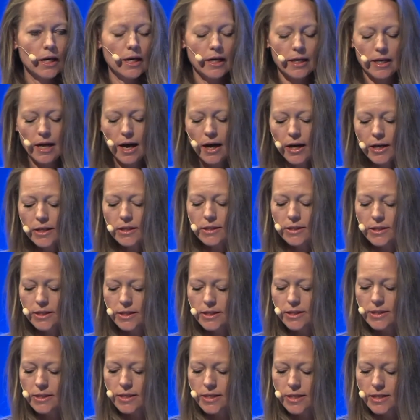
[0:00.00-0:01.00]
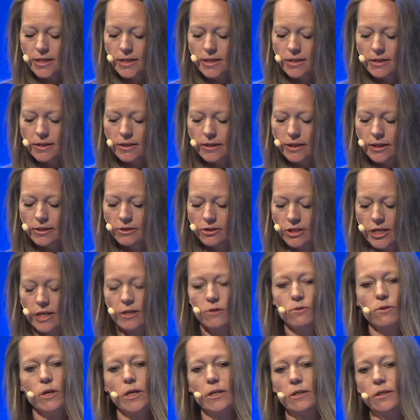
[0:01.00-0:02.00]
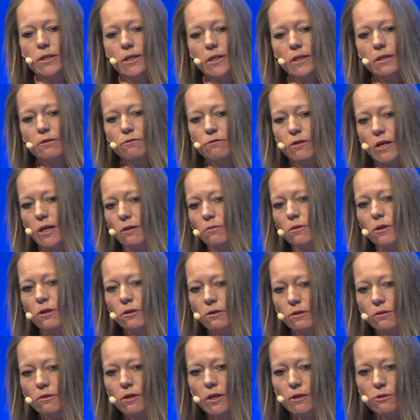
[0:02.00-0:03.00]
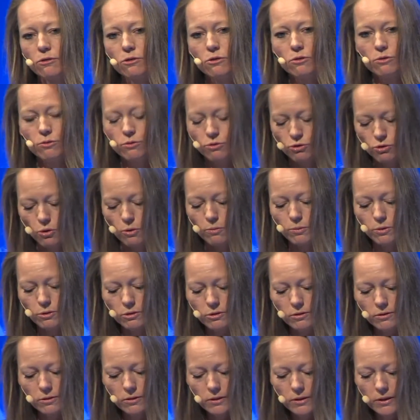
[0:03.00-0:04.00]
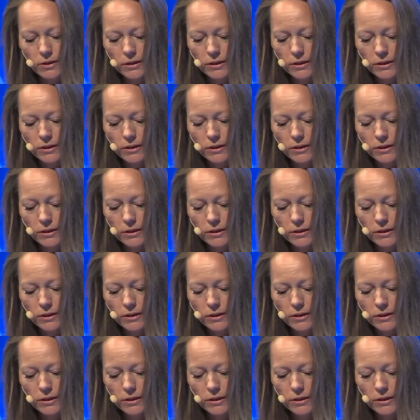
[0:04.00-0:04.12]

And ICT can generate nearly 500,000 new jobs.